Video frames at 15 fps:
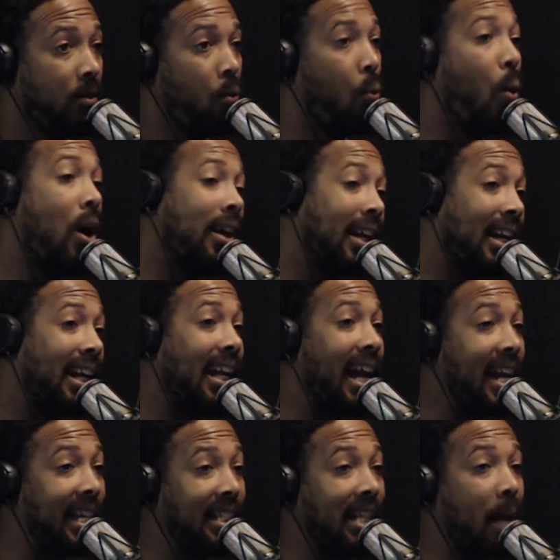one of the
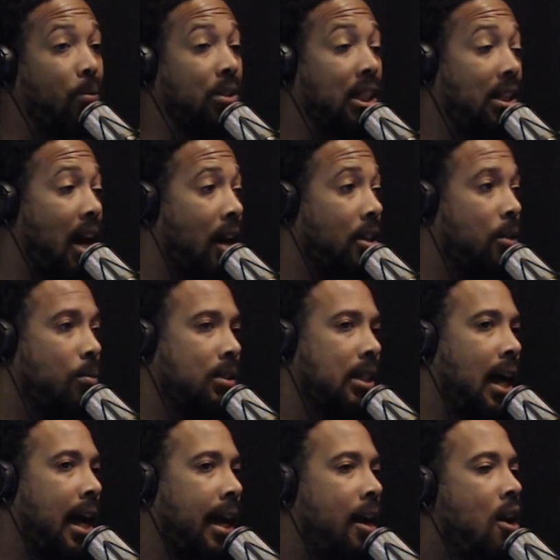ladies that was a doctor was
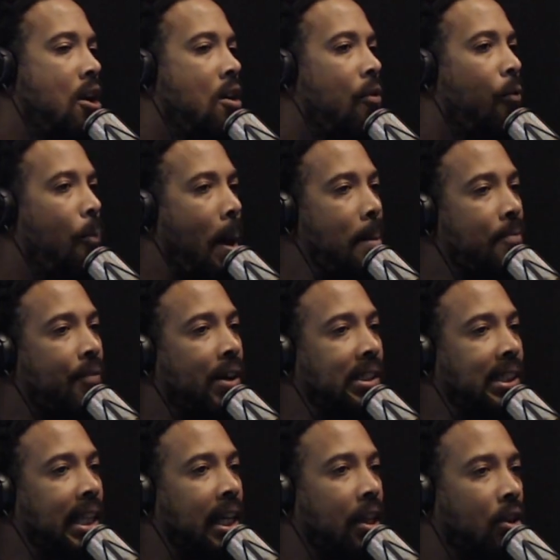like, maybe for us
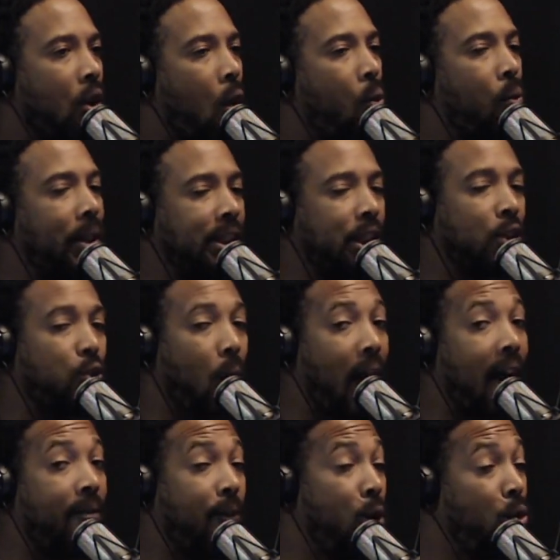to get along, we should
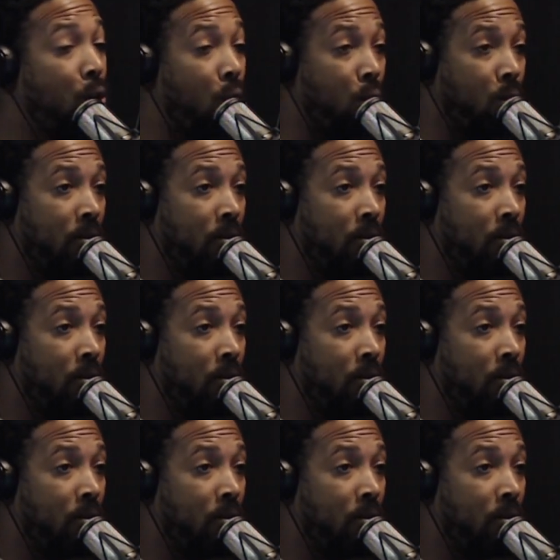try voodoo.